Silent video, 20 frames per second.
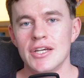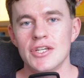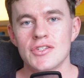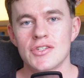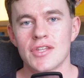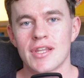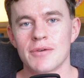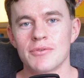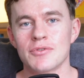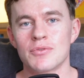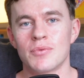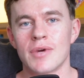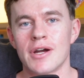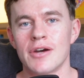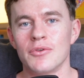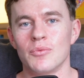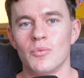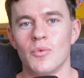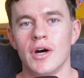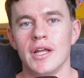So that was
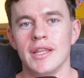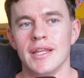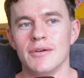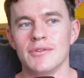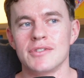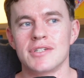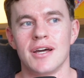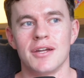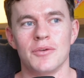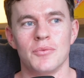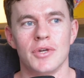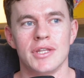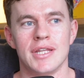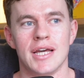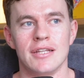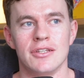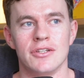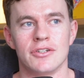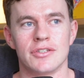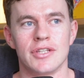round one. That was kind of what
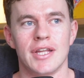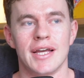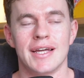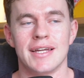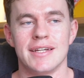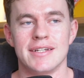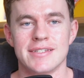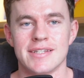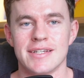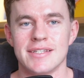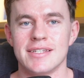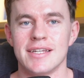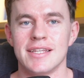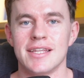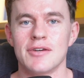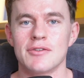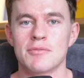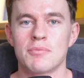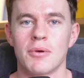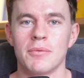that looked like. And as I said,
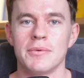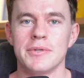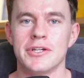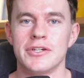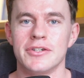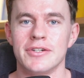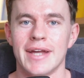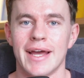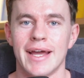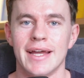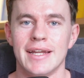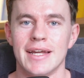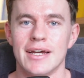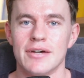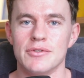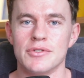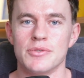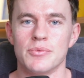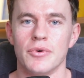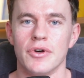that was probably a good 8 hours